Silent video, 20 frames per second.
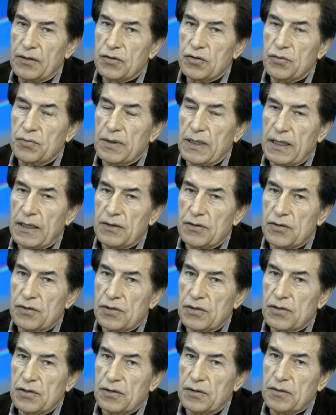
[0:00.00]
to be
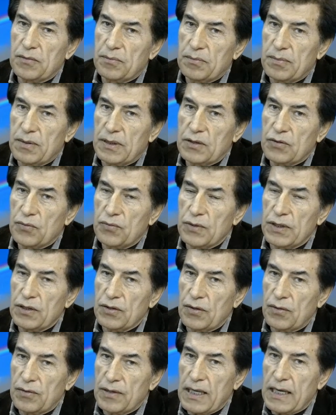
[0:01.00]
understood, but we
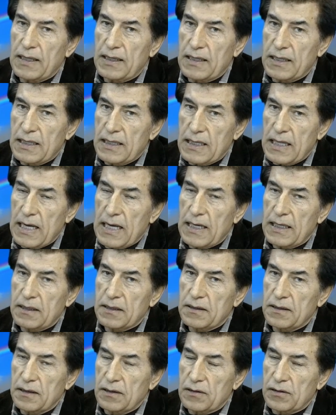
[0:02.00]
know that that
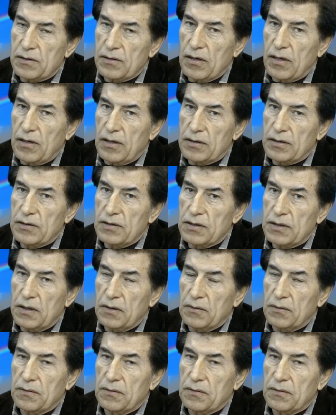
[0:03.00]
is not so.